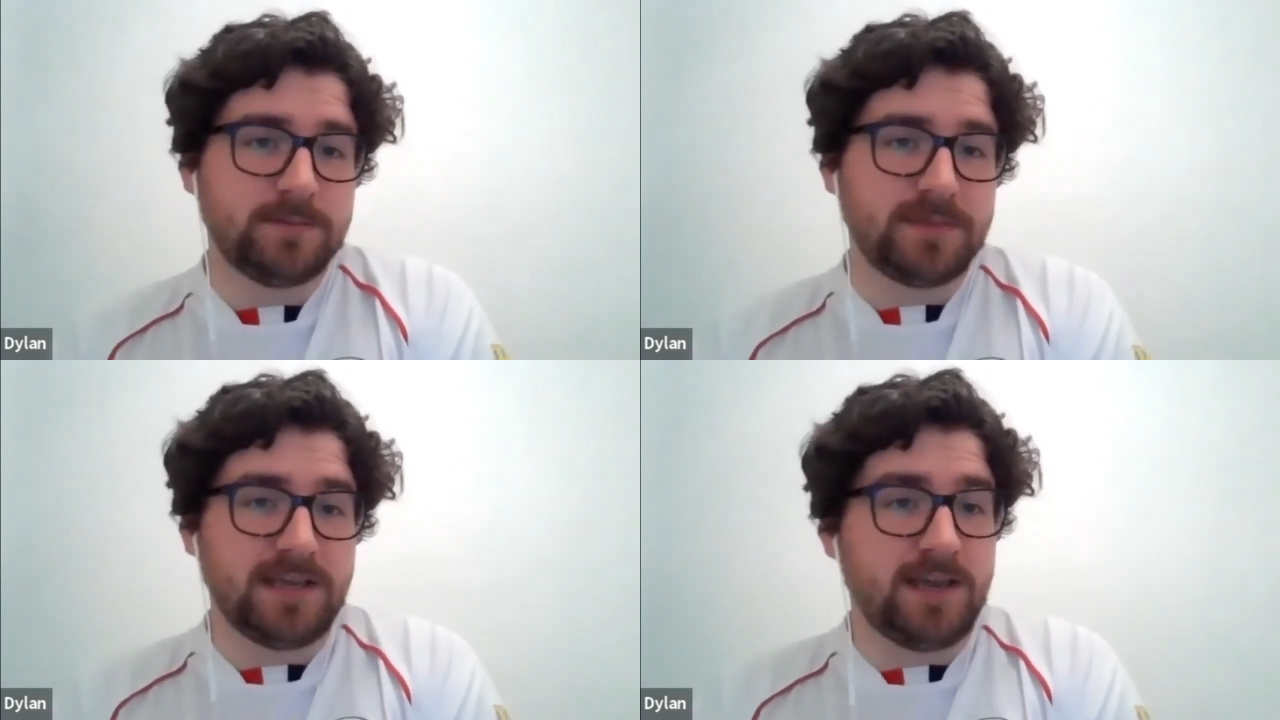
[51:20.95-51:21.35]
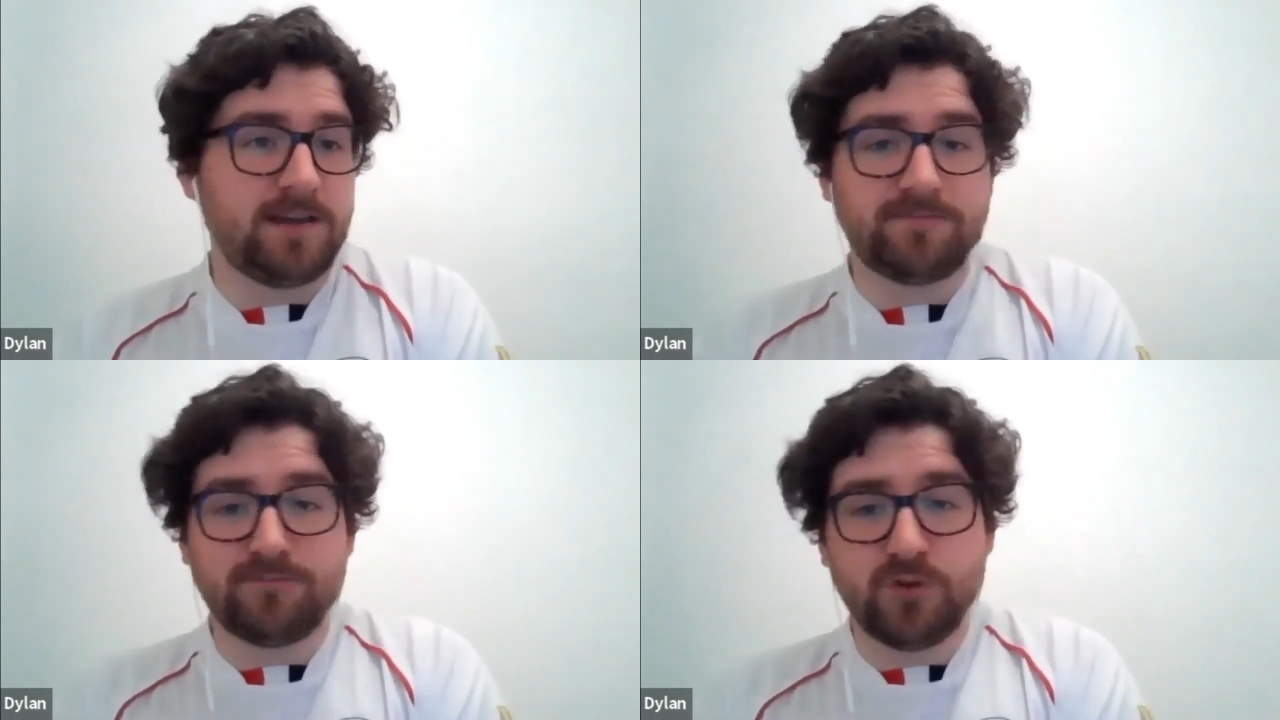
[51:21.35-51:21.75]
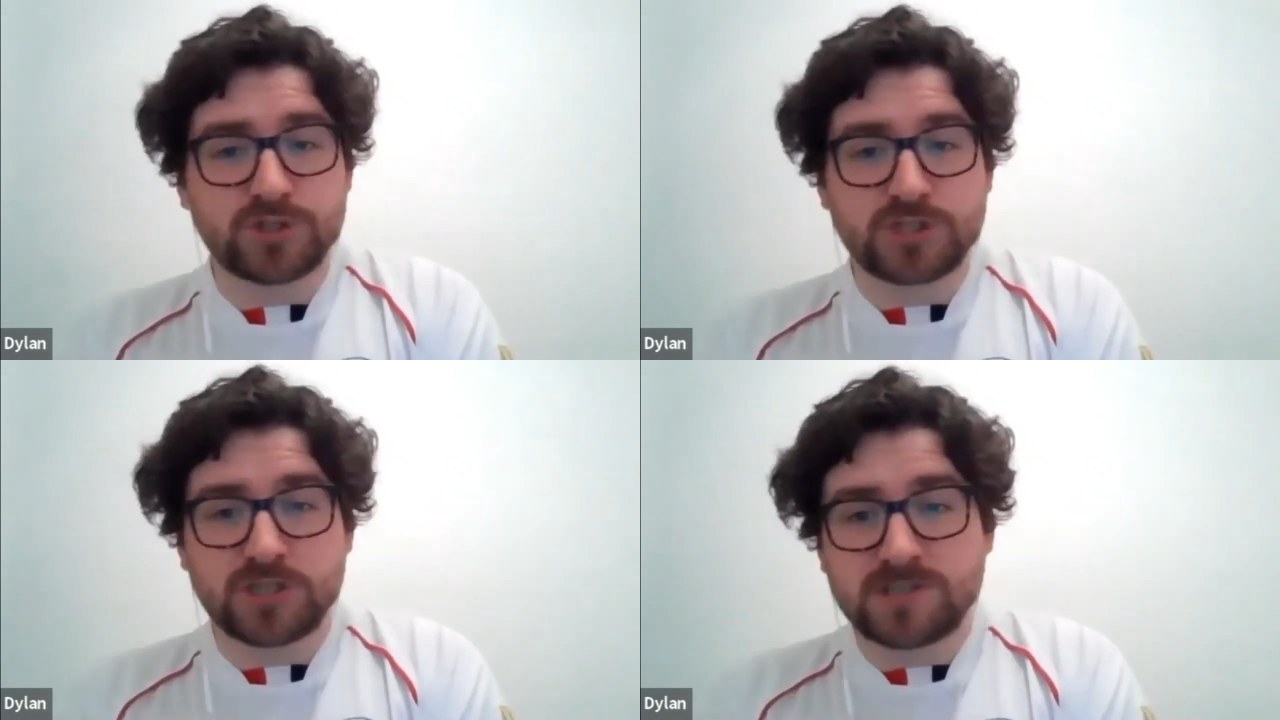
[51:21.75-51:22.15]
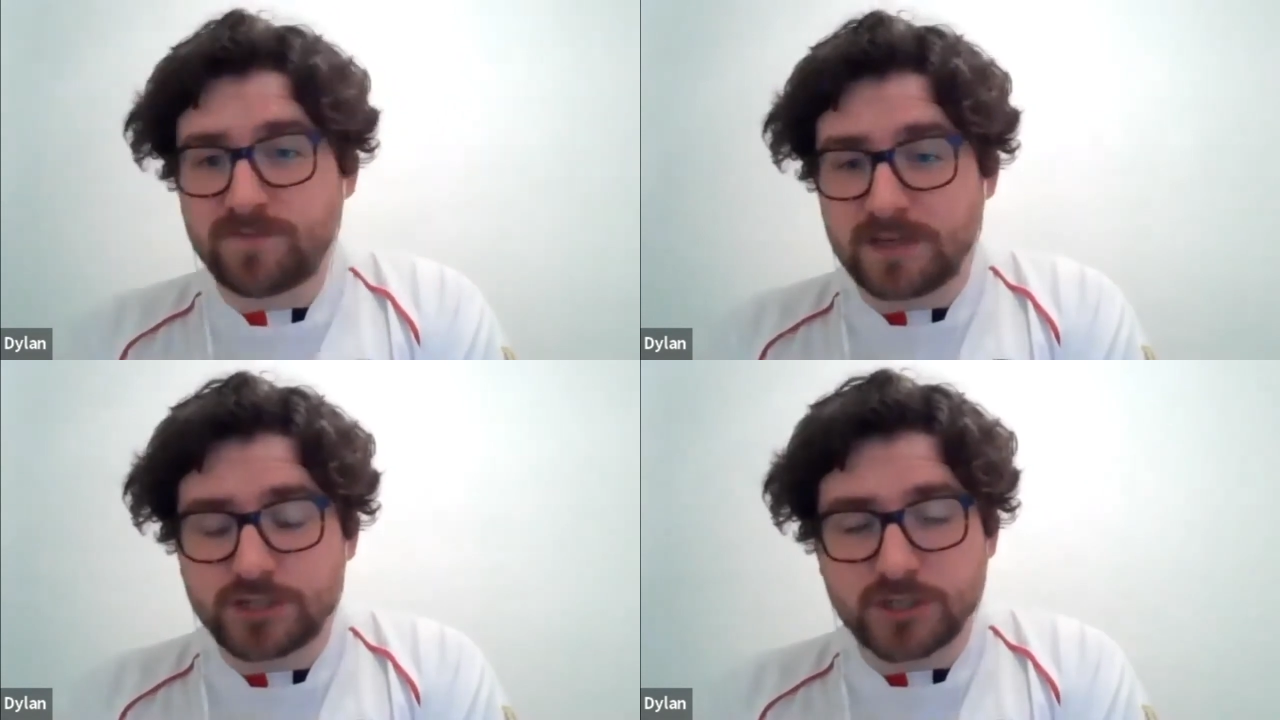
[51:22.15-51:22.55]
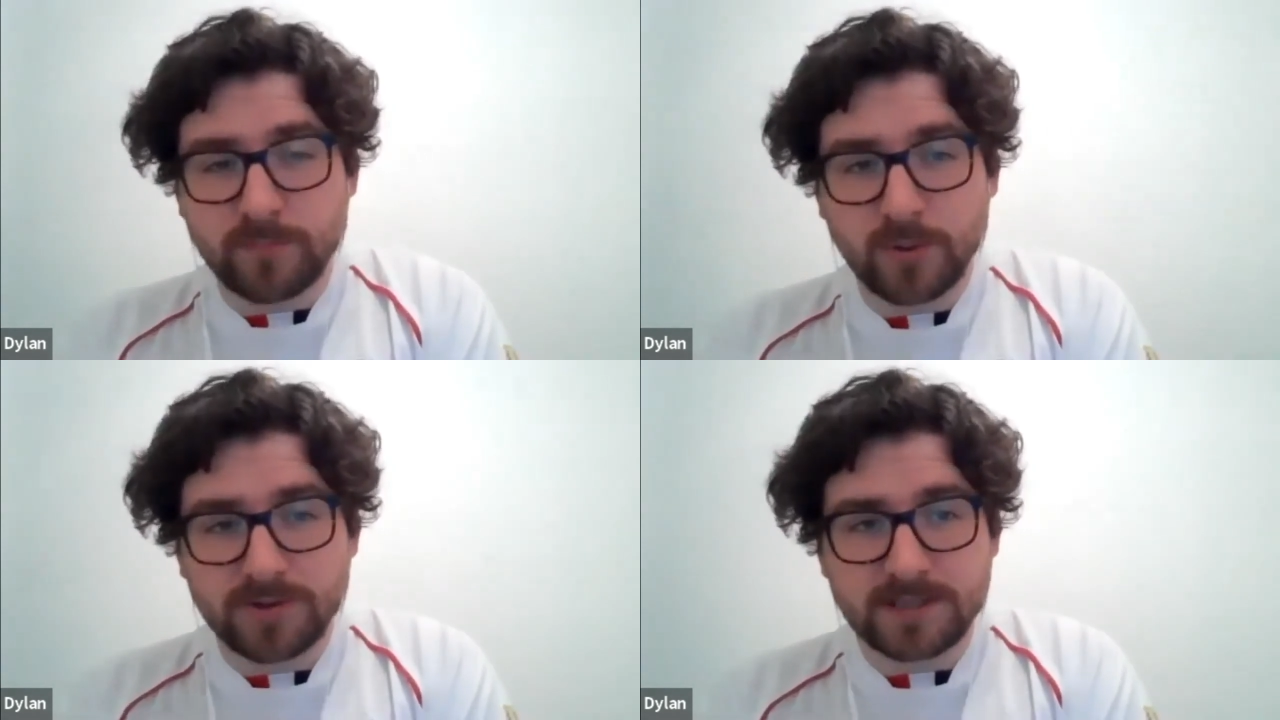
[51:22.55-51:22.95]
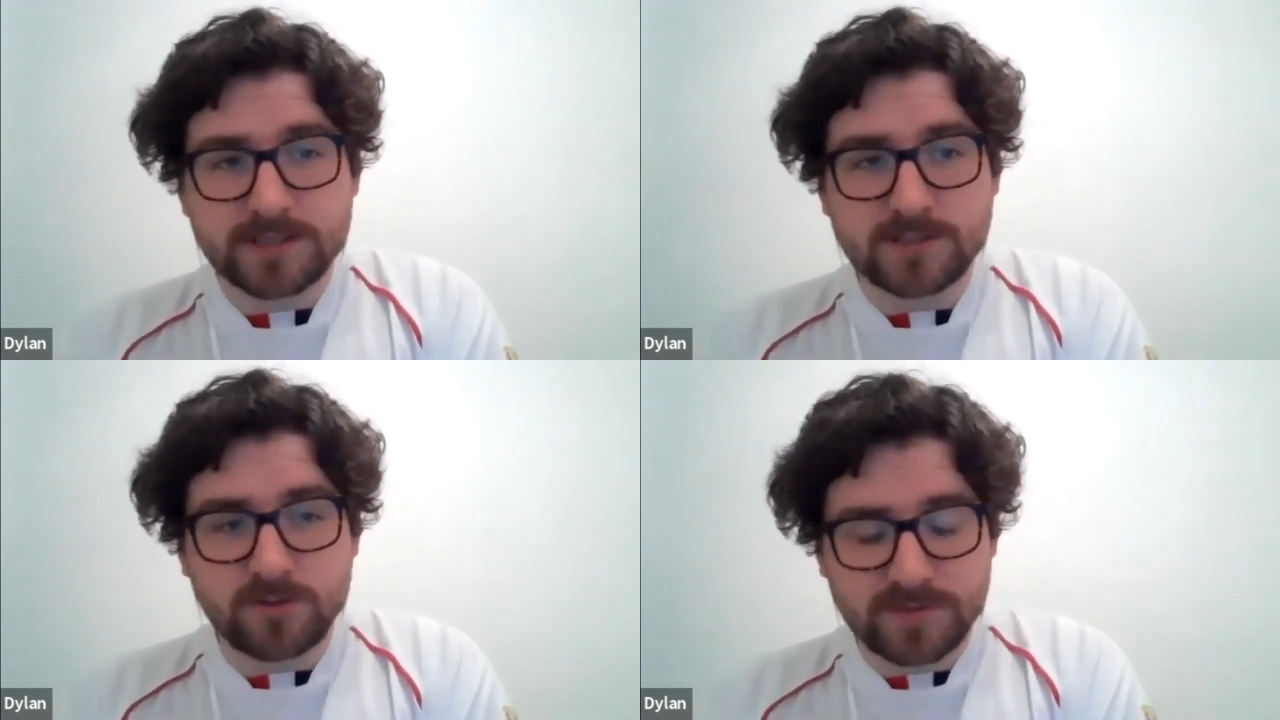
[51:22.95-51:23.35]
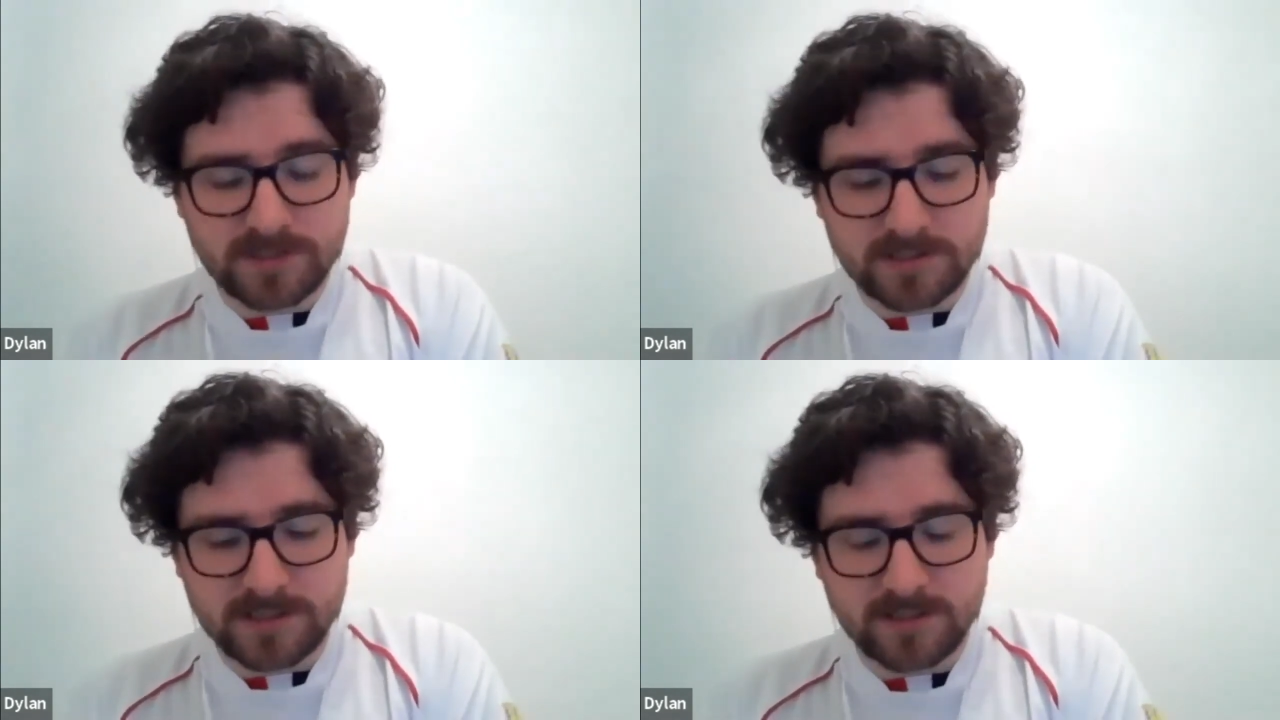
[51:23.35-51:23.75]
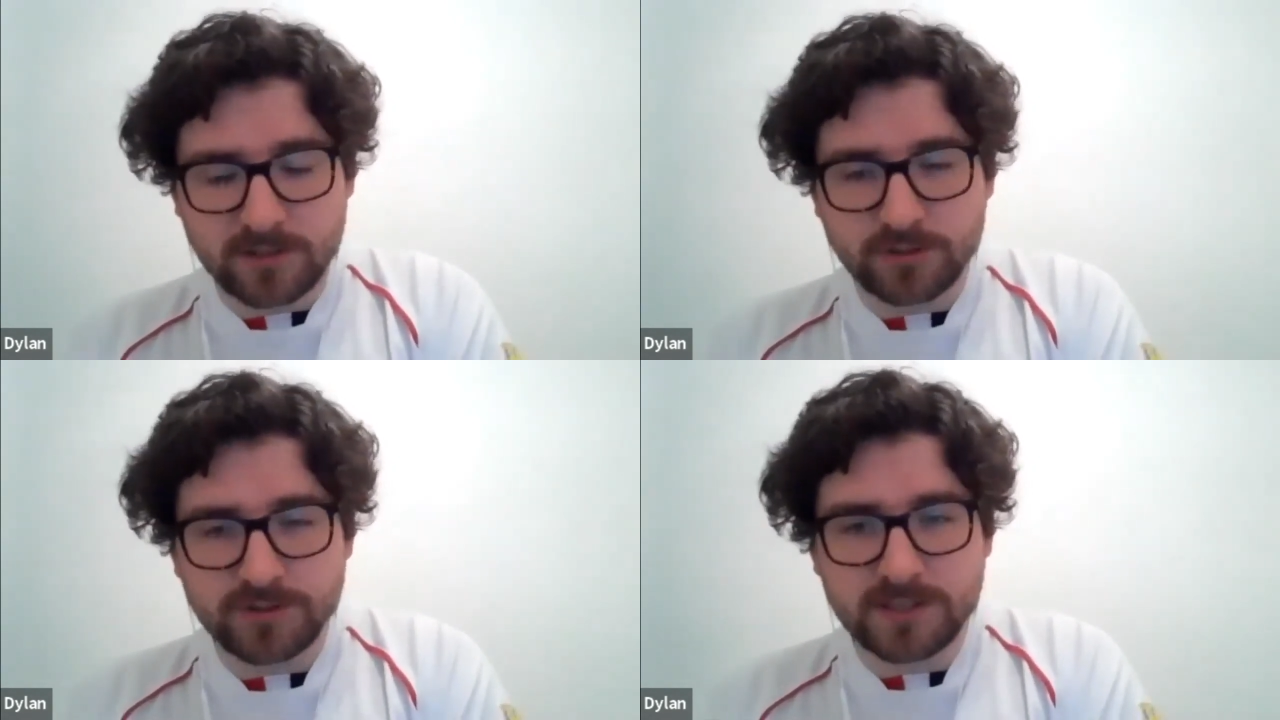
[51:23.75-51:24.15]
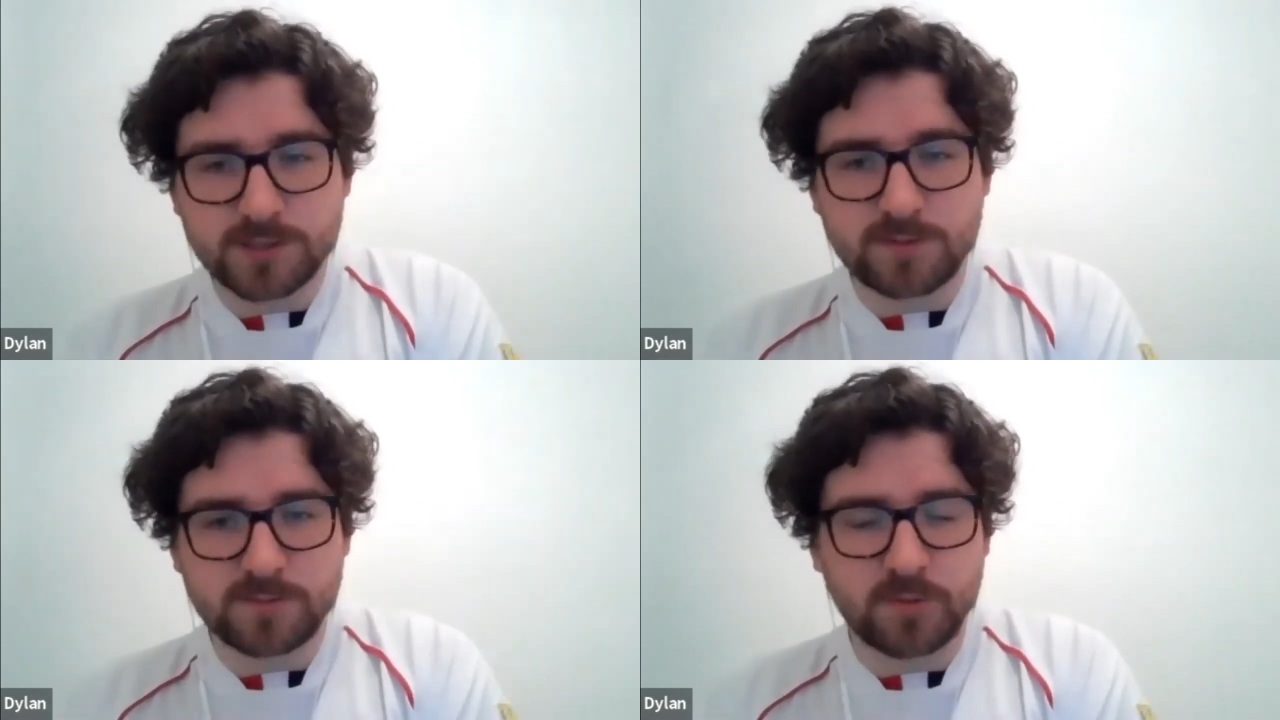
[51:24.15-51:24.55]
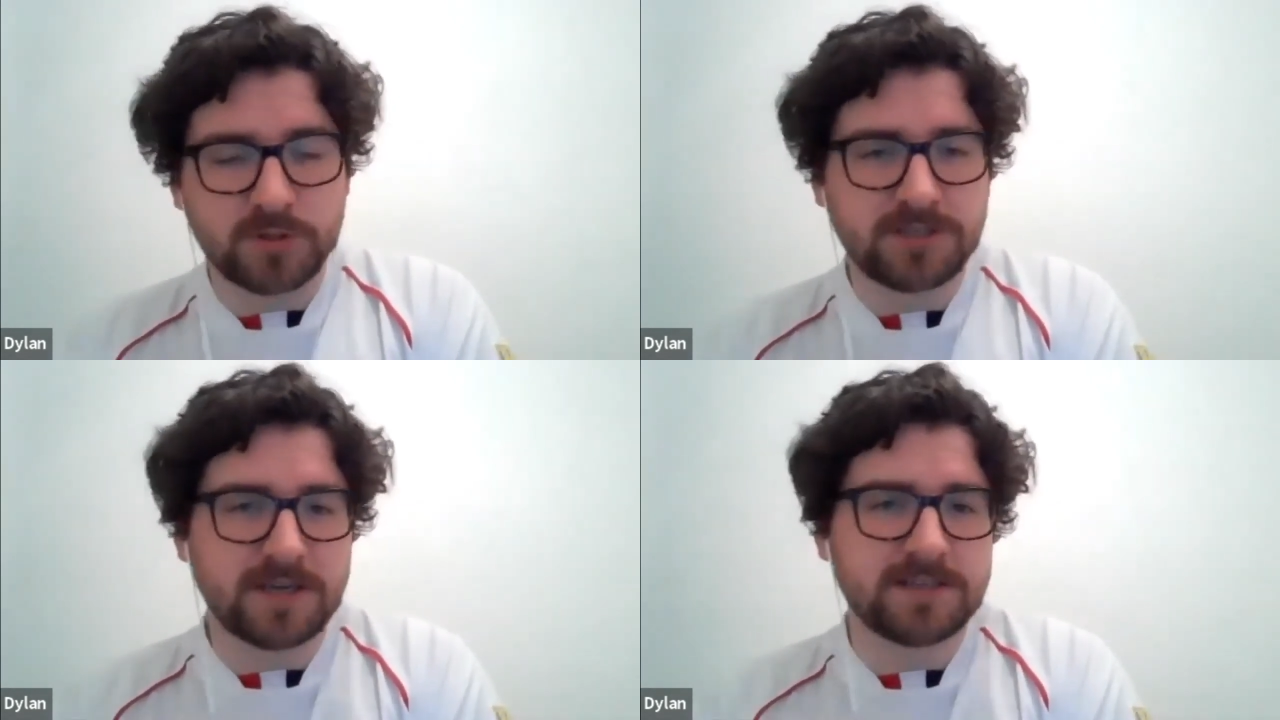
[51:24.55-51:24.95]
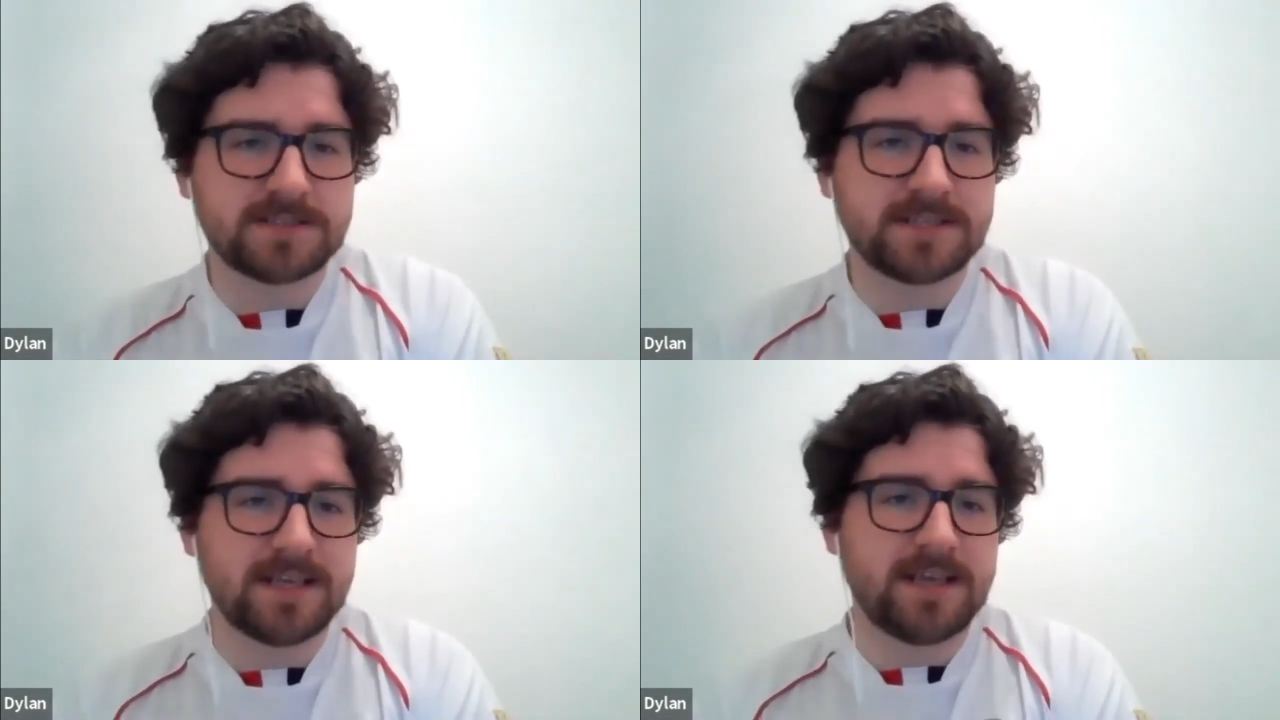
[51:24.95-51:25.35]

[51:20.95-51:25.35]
But yeah, Ross, just to finish up on this and obviously to conclude this week's podcast,